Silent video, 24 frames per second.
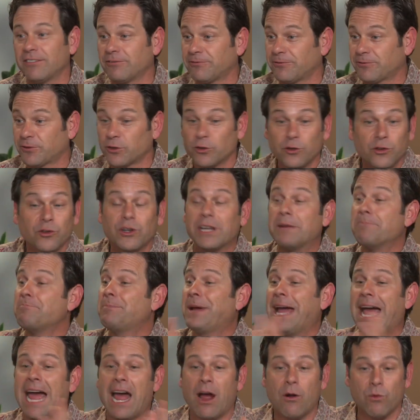further
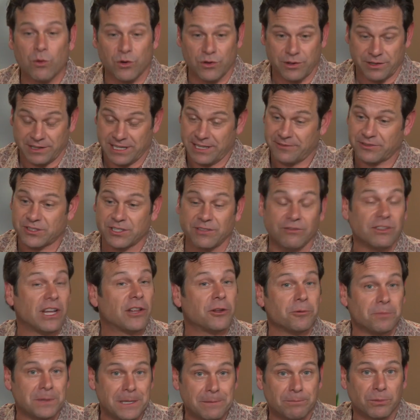empower the gifts of the
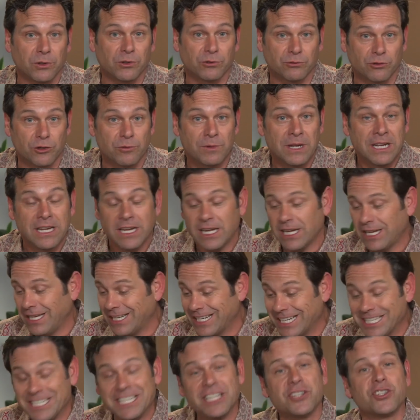other people in the group
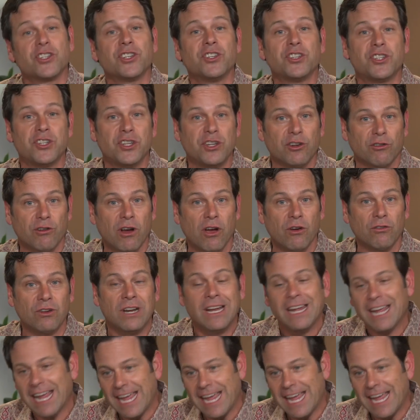in addition to your own.